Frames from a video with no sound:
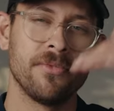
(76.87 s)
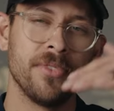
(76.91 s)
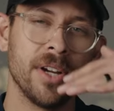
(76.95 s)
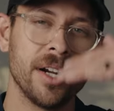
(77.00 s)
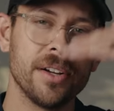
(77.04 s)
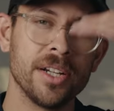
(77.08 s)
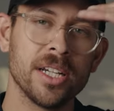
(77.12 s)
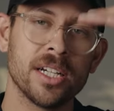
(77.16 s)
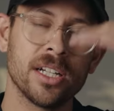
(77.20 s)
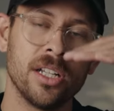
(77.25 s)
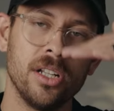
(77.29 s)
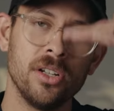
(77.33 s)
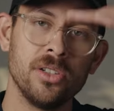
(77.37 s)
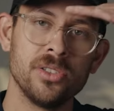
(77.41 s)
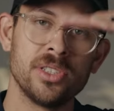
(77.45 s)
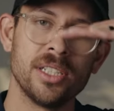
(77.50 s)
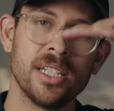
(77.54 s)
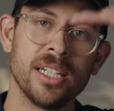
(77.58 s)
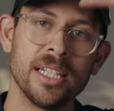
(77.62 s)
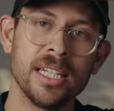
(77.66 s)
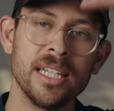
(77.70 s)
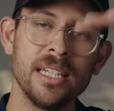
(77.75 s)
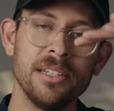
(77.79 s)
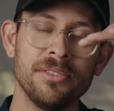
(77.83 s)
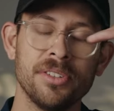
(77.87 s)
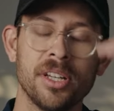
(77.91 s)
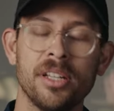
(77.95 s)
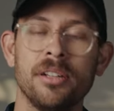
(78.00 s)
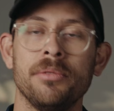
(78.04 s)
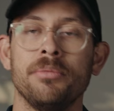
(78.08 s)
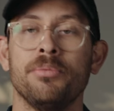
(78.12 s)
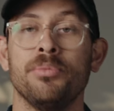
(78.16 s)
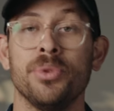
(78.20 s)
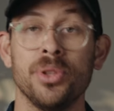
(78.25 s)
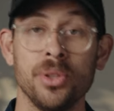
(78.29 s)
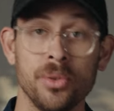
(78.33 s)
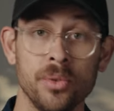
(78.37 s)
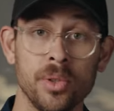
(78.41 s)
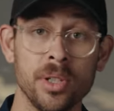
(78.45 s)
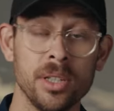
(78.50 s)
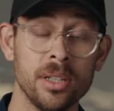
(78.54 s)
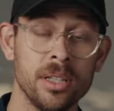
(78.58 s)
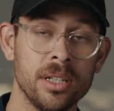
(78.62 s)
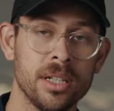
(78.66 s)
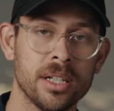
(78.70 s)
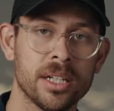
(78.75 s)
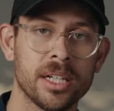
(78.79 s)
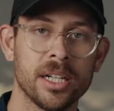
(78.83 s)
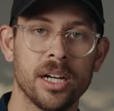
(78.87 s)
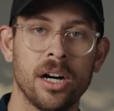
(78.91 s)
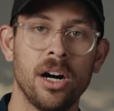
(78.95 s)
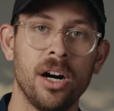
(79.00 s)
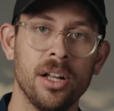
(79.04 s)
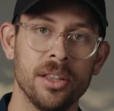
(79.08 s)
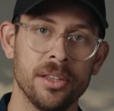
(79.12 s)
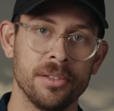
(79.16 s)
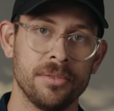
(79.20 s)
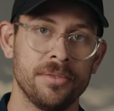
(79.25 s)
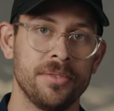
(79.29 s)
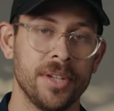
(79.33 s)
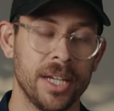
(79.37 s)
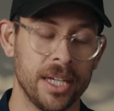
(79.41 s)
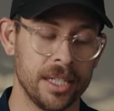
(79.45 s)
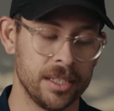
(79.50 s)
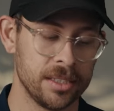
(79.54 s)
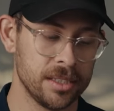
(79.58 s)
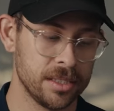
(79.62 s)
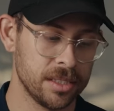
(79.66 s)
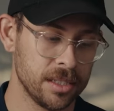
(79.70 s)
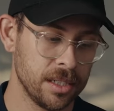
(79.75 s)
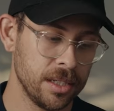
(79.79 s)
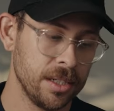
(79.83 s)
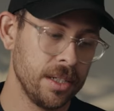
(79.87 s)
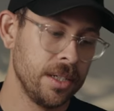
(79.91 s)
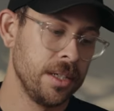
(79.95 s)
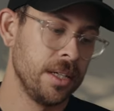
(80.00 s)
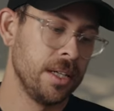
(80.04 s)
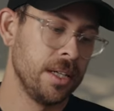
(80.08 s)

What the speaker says: very close and even beauty look on the face.